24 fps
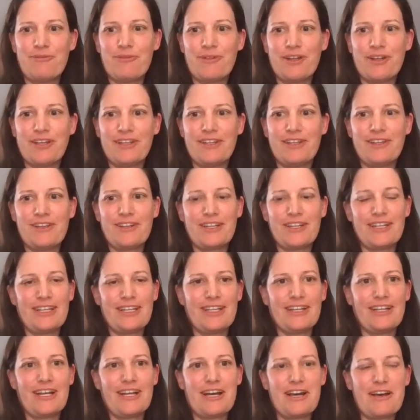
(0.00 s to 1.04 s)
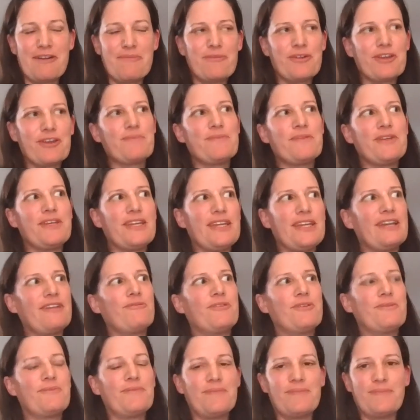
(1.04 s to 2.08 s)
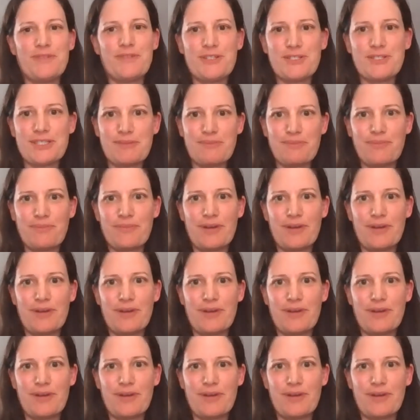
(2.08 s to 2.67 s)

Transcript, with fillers: we're, you're gonna come with me, and we'll do some